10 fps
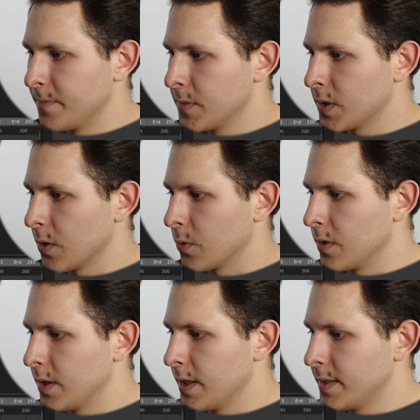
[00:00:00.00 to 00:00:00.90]
So
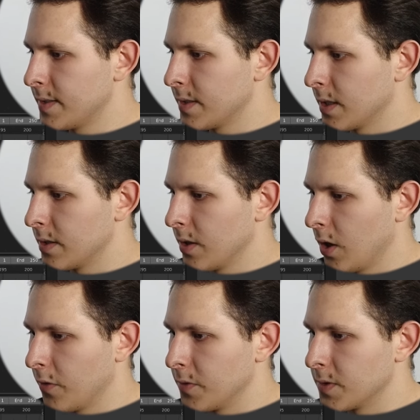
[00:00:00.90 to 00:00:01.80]
let's start
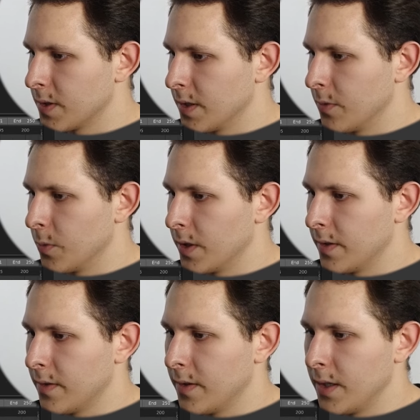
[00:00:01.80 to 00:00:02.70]
obviously
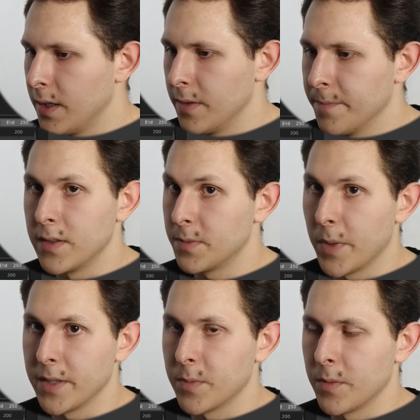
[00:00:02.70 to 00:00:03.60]
with the
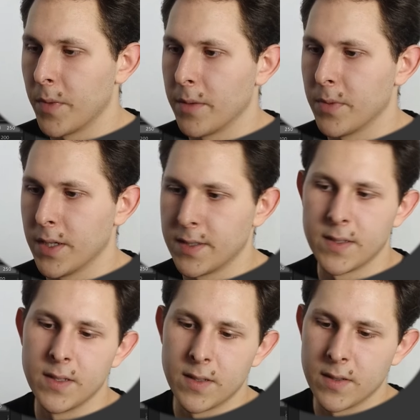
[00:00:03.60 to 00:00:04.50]
displacement map, as
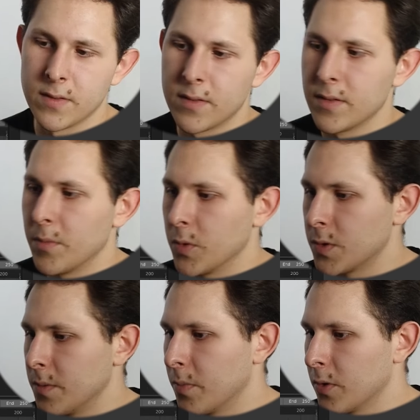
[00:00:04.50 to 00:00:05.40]
this is the
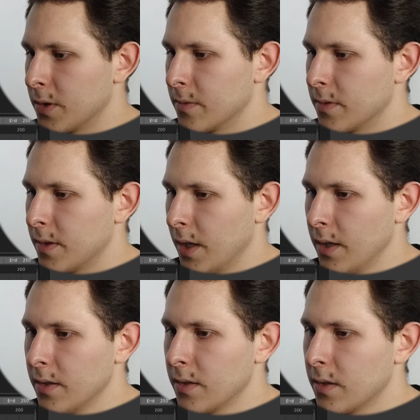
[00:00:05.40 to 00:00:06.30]
most important thing.